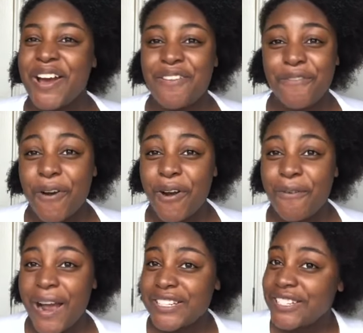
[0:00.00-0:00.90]
for a
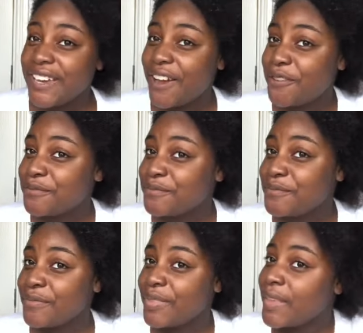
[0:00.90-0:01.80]
wash and go.
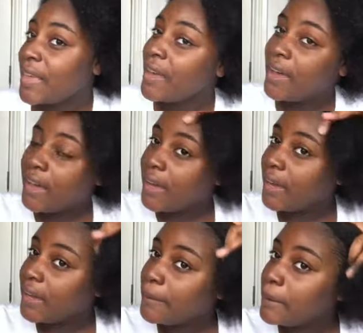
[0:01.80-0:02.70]

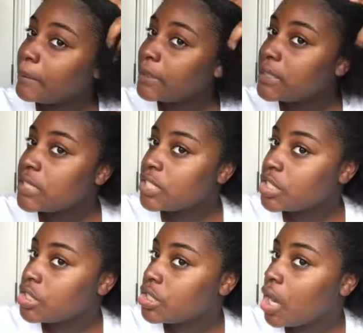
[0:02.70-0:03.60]
I'm gonna
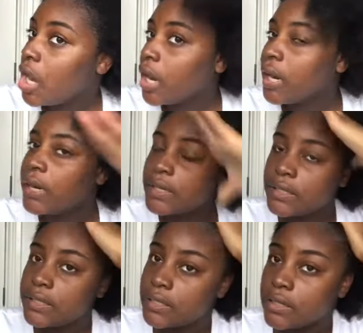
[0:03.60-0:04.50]

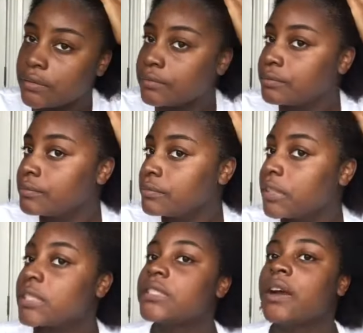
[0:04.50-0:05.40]
start,
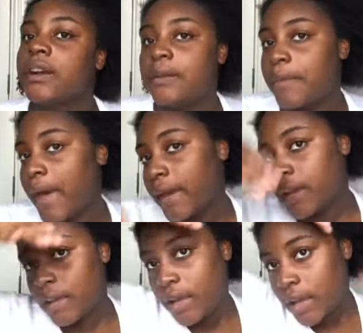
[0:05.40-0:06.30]
let's start in the
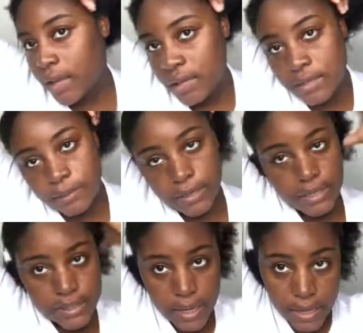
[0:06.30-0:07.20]
back. So I'm
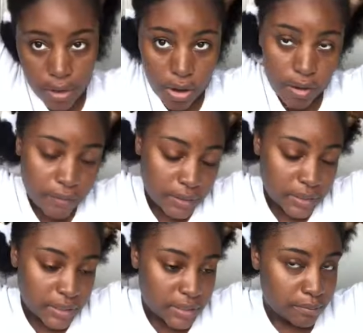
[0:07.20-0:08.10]
gonna take off
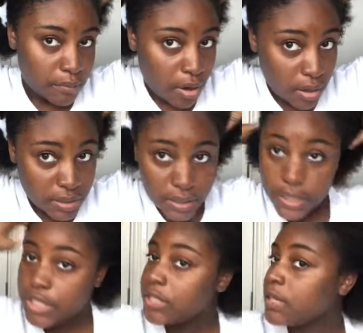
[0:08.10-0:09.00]
a small
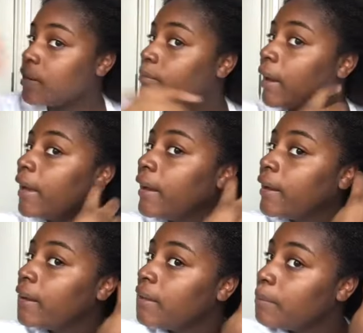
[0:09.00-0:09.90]
section of my hair
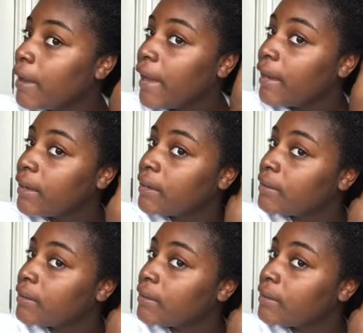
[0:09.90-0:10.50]
in the back